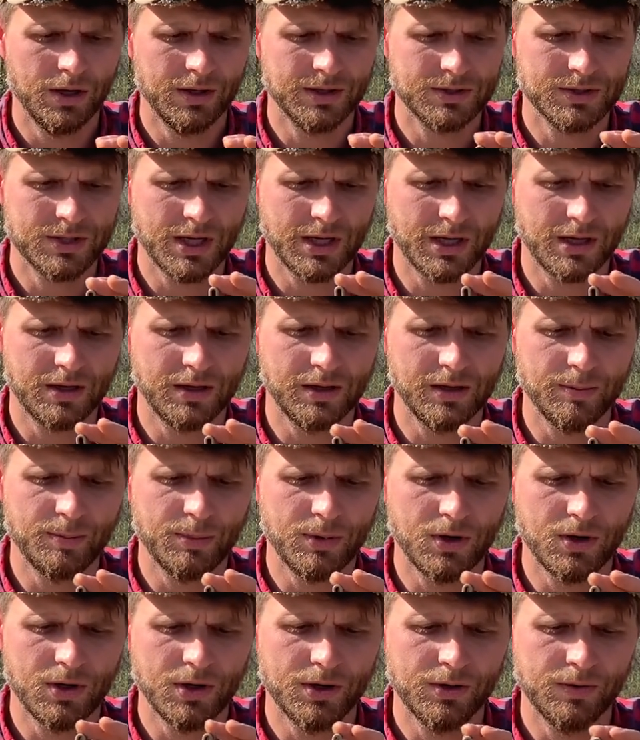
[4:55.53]
It's got a
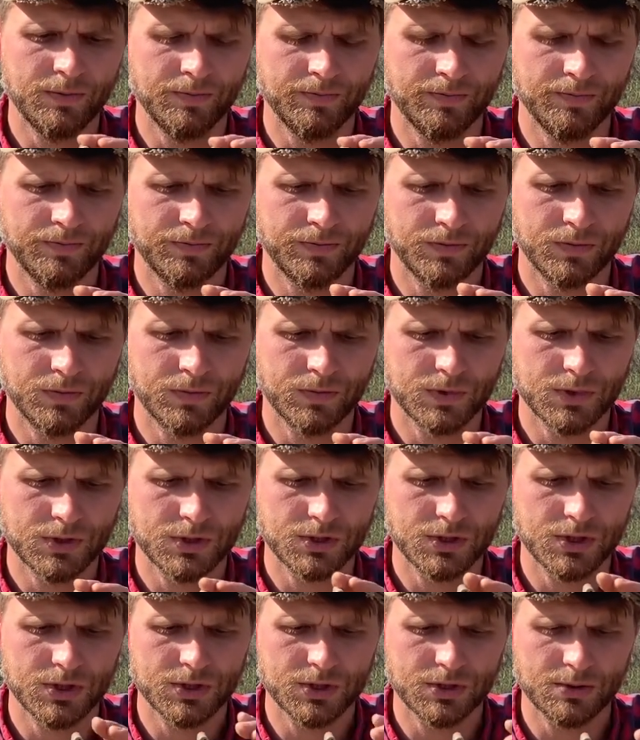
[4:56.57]
clip-on
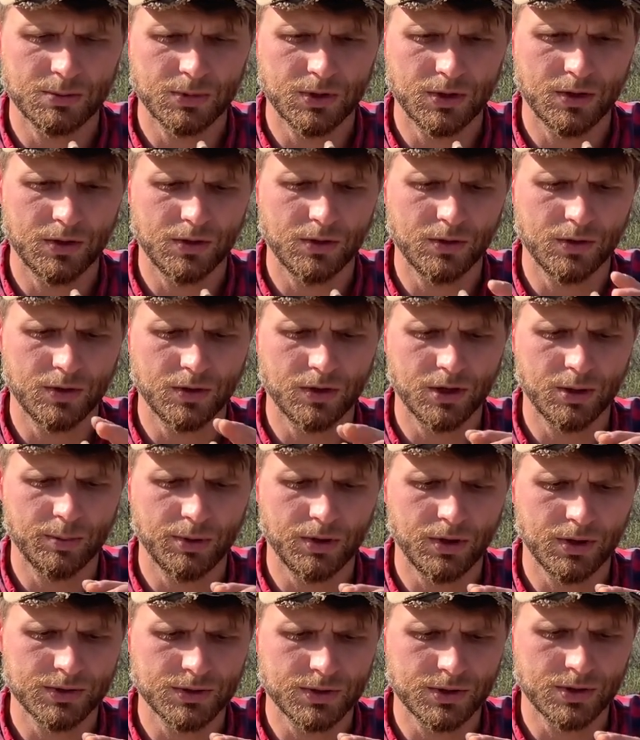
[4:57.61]
system here. You can clip it
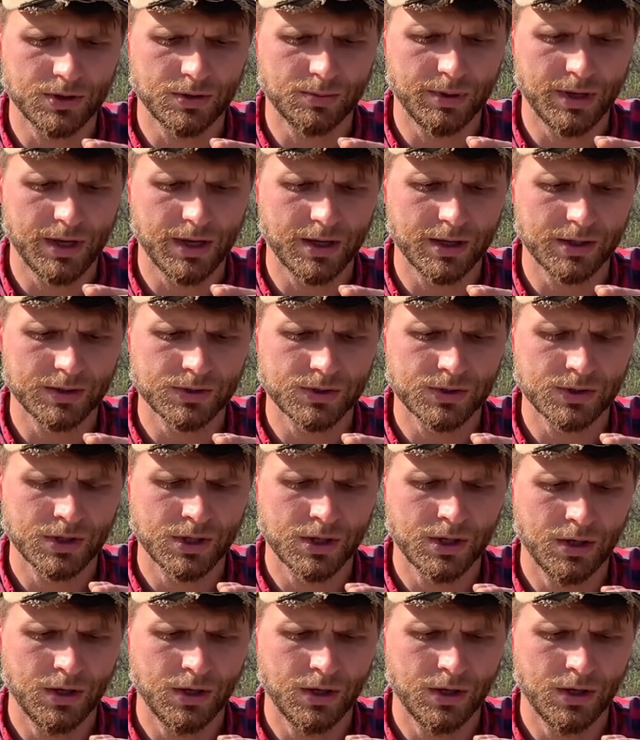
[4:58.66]
onto your pants.